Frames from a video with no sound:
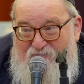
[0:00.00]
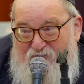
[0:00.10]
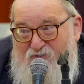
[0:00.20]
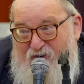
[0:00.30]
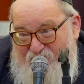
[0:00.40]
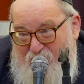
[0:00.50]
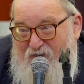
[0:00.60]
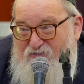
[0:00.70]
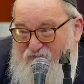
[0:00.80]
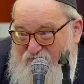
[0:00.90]
We don't have a
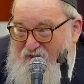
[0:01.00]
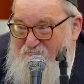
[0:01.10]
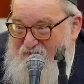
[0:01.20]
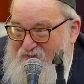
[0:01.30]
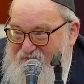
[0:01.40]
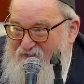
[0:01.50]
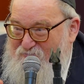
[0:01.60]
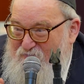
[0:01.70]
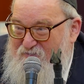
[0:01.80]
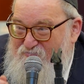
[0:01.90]
mikdash yet, but at
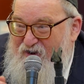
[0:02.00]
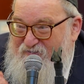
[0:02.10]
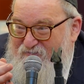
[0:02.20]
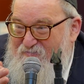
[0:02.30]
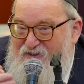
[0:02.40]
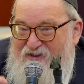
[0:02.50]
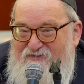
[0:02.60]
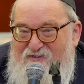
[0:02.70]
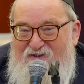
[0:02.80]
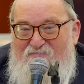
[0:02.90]
least we're in proximity
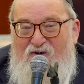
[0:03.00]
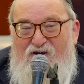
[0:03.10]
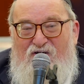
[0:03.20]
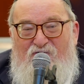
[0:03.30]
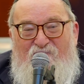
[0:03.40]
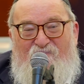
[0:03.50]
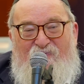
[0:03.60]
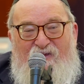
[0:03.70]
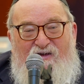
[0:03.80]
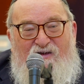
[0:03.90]
to the makom
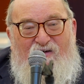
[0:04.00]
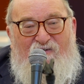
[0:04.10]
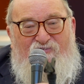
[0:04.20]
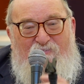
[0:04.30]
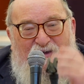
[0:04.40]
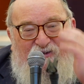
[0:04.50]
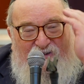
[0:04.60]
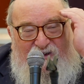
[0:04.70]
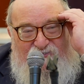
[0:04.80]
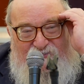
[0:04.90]
of the
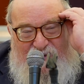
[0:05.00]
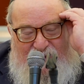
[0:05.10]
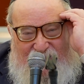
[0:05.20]
mikdash.